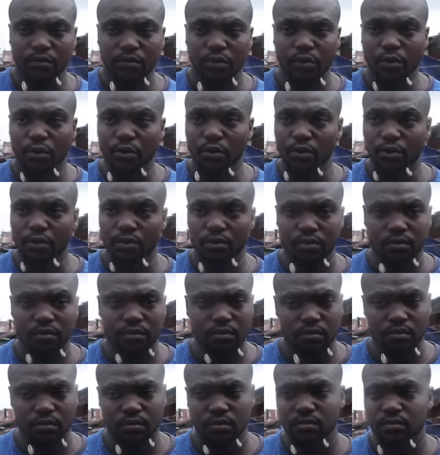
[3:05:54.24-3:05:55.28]
You know,
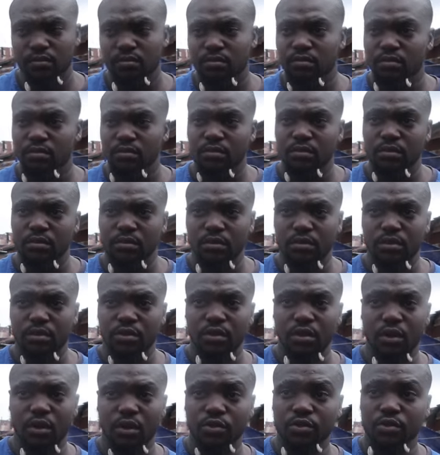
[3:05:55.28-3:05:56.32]

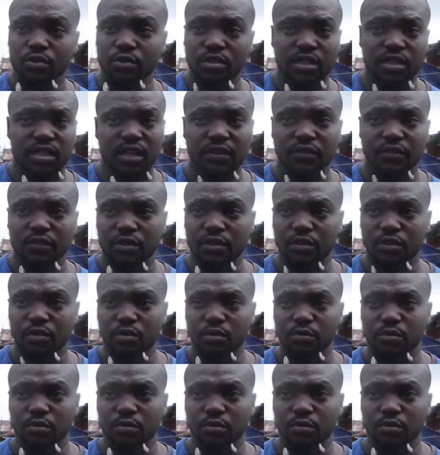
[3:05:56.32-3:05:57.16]
down to this level,